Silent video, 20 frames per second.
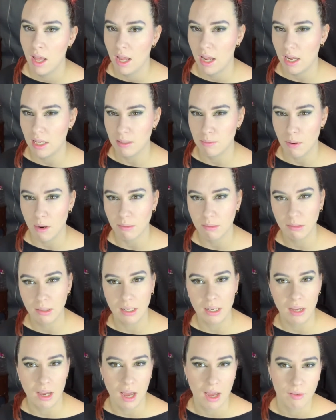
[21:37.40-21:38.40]
It's
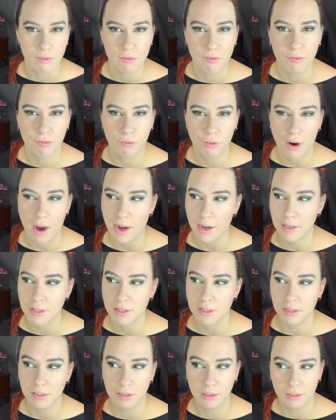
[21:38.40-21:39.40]
probably a
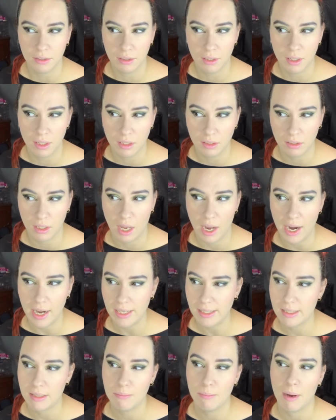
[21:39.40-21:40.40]
fraction
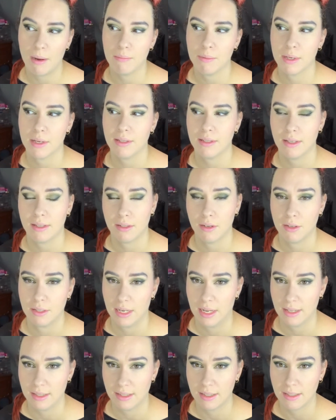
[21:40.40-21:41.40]
light, but because there's no
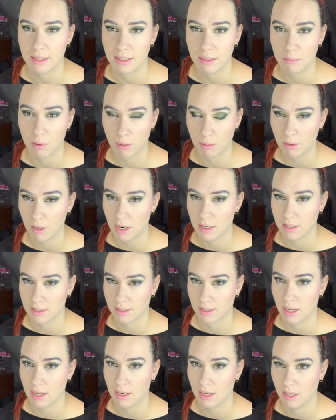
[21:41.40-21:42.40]
testers at the moment, I just
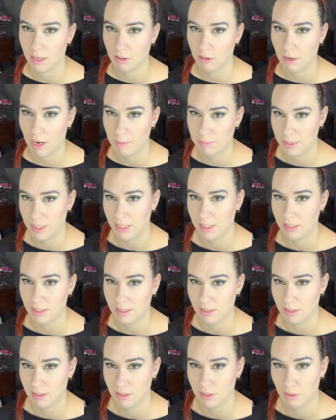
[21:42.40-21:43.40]
kind of grabbed it
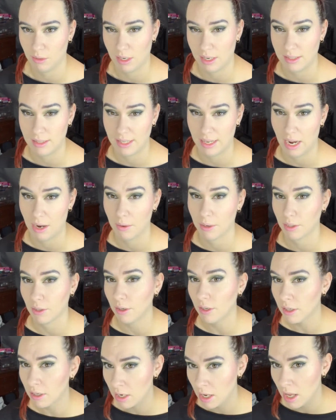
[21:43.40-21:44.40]
and thought I'd see how I
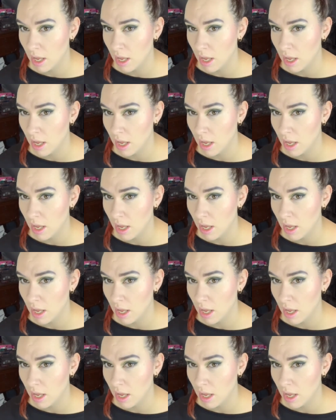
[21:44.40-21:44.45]
go.